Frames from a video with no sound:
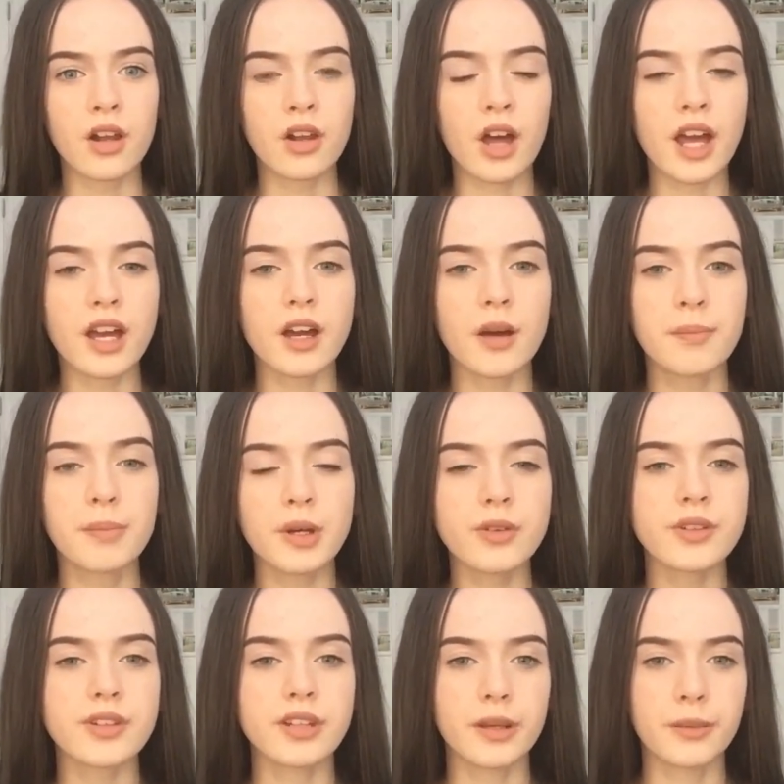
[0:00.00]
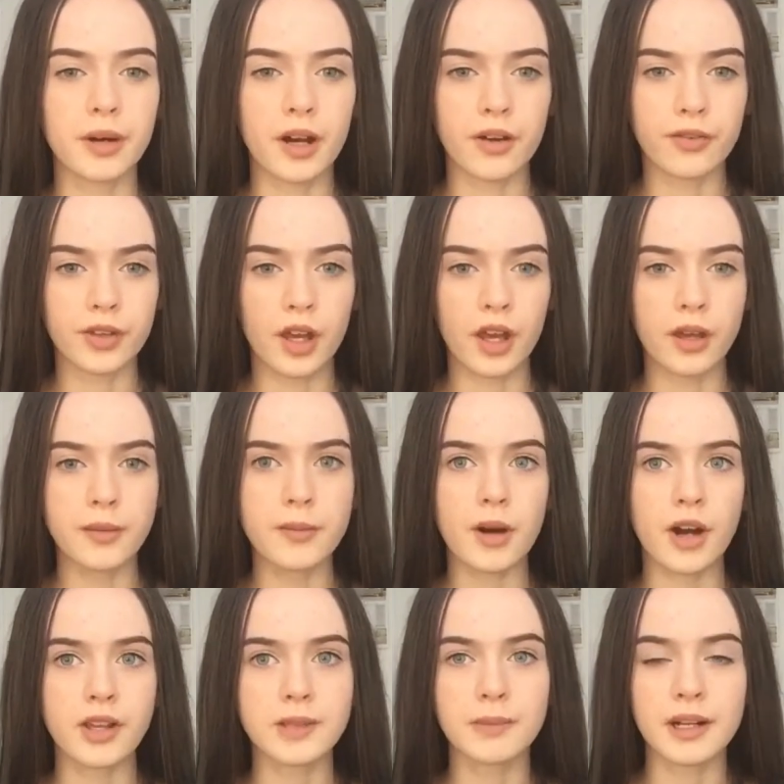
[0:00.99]
Like Beyonce perfume,
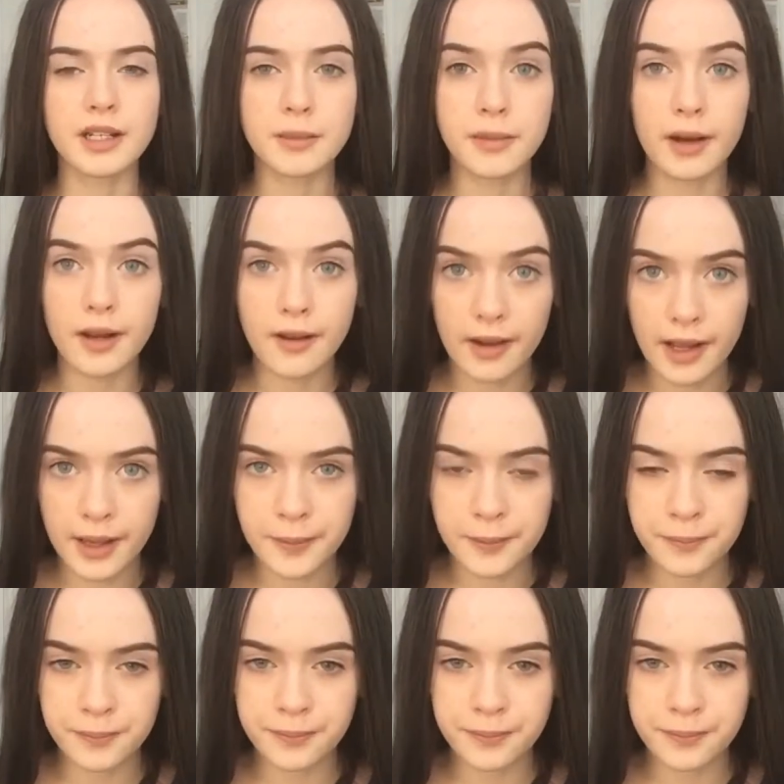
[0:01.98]
I sprayed in my eye.